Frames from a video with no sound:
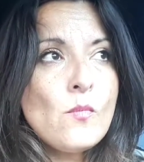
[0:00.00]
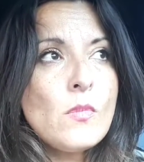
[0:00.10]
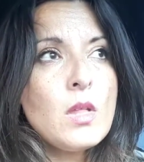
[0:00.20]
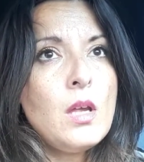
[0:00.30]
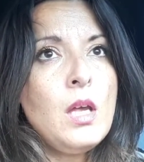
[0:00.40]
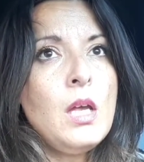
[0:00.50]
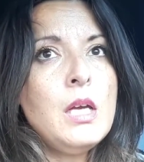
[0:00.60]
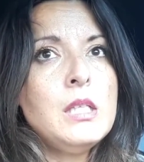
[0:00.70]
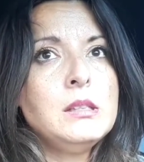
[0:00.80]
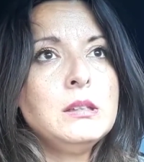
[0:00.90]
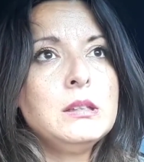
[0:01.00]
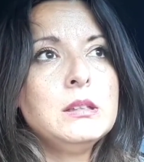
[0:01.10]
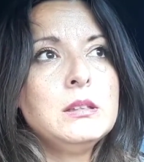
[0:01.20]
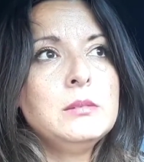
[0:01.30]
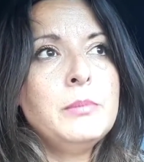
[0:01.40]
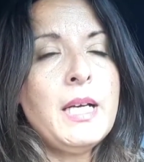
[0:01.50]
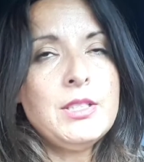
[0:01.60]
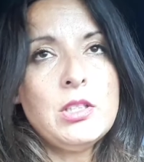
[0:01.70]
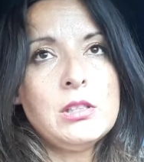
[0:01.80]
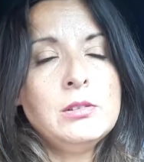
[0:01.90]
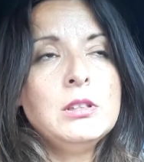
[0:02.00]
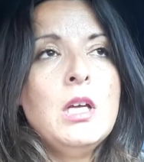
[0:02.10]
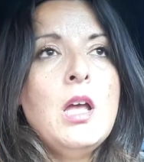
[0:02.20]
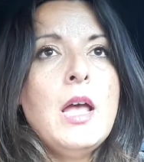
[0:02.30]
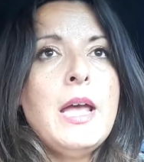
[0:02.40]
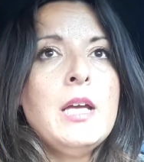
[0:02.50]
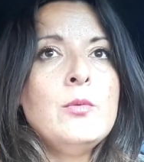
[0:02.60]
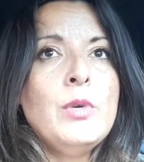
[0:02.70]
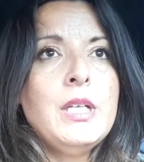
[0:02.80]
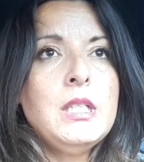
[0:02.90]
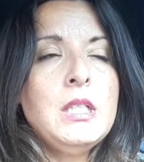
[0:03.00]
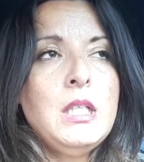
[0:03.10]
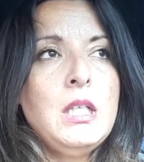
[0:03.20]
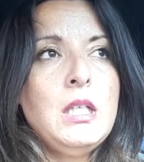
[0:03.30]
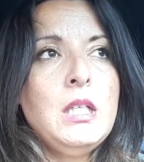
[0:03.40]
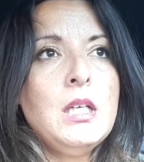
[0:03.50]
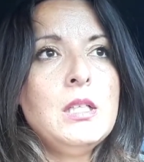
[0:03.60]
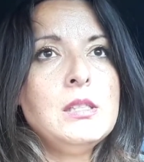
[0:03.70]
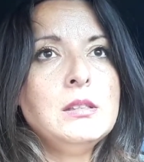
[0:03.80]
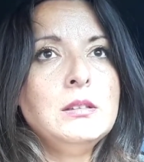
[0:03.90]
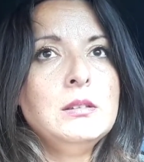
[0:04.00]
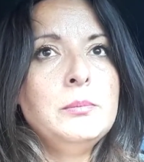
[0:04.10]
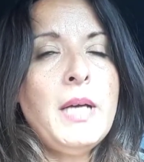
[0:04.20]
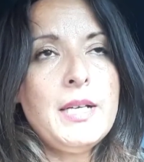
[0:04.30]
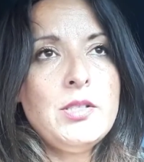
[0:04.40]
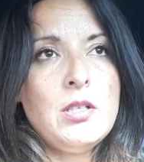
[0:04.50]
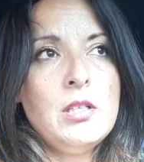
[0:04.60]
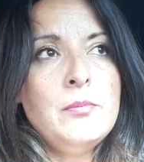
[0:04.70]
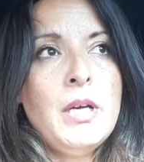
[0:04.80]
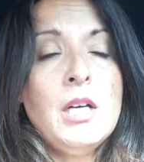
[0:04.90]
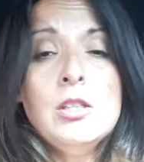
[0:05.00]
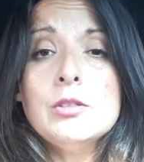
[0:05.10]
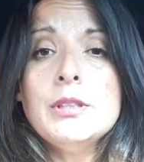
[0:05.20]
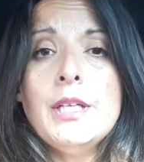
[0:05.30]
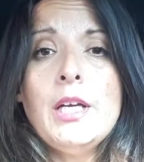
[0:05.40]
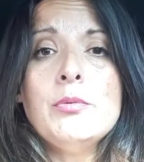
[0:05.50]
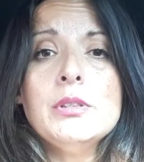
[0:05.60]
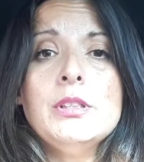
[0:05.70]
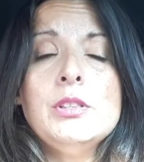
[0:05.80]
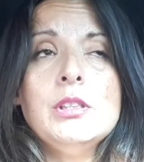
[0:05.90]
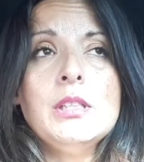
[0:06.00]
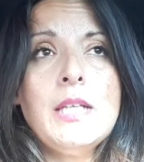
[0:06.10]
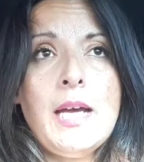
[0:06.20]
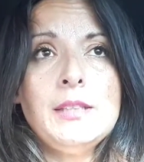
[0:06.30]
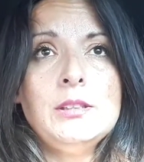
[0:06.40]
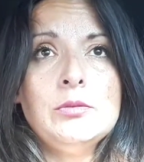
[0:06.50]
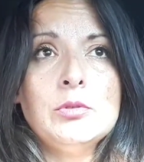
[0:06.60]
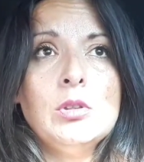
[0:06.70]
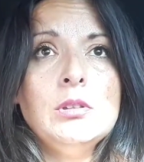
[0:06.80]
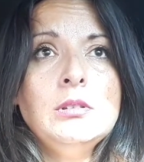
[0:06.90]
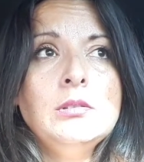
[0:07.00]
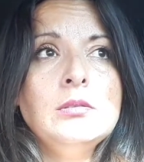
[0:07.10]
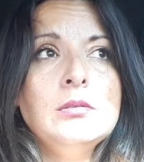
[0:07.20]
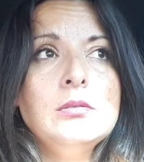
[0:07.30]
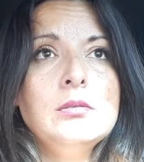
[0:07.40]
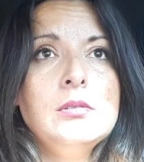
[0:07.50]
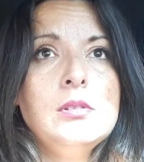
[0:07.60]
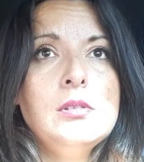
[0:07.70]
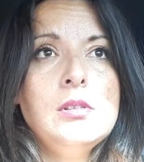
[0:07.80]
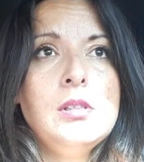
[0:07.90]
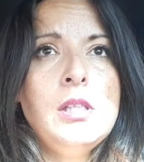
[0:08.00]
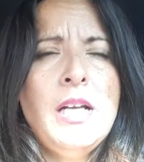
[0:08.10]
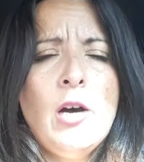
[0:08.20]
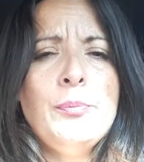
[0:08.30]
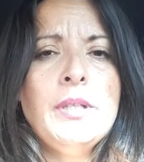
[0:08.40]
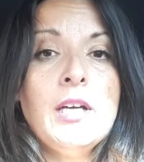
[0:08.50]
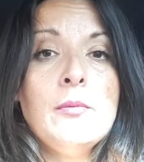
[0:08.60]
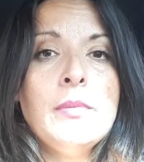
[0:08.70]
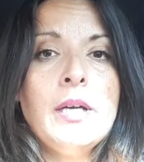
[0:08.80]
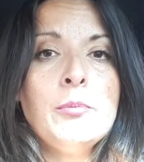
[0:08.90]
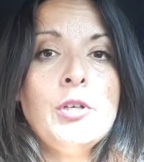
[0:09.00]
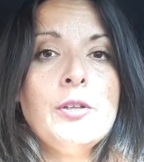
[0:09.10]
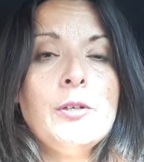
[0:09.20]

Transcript: and passed on. And when he passed on, my Uncle Renee really took an active role in helping out my brother.